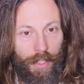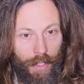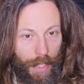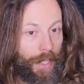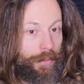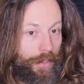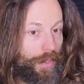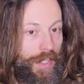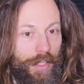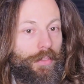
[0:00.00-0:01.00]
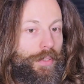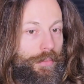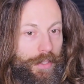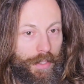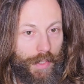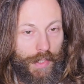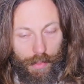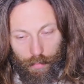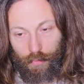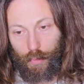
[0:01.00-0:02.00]
And there is enough
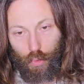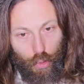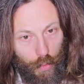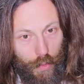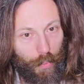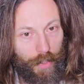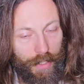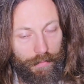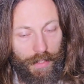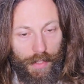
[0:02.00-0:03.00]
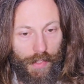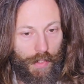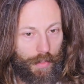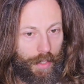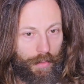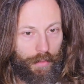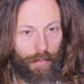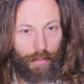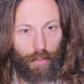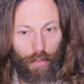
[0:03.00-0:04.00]
evidence, if you choose to believe this, that
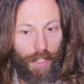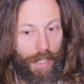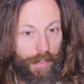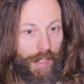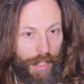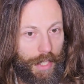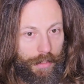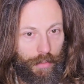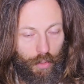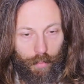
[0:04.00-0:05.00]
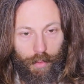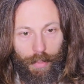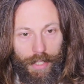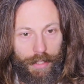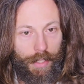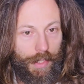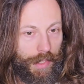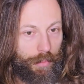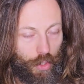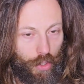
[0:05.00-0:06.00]
you can say that human body
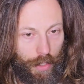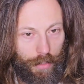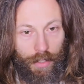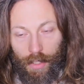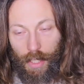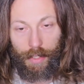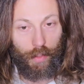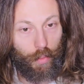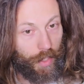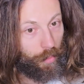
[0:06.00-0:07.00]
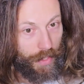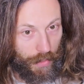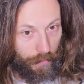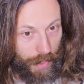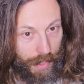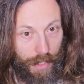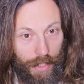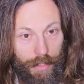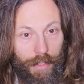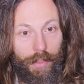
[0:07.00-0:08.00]
is a machine, an incredibly
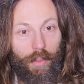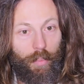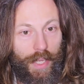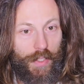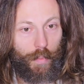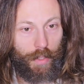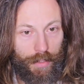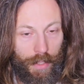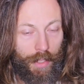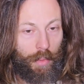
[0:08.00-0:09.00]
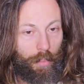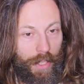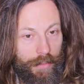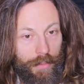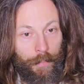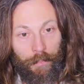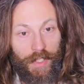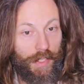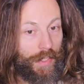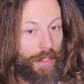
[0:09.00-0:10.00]
sophisticated and complex one, but
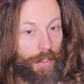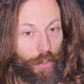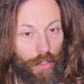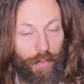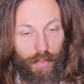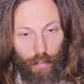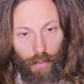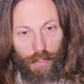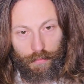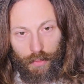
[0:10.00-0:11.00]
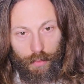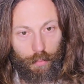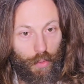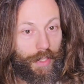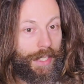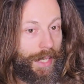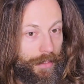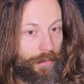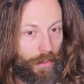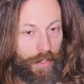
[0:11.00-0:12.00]
this is a legitimate worldview. You
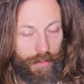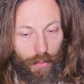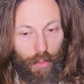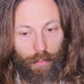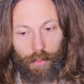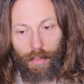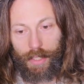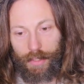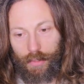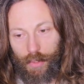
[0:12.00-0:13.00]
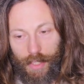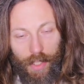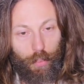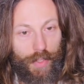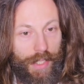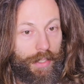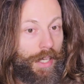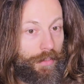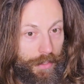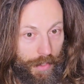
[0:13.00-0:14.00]
can look at the human body. You can present
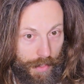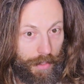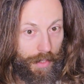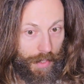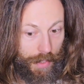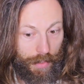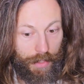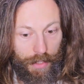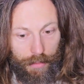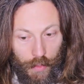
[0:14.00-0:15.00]
evidence that this is indeed.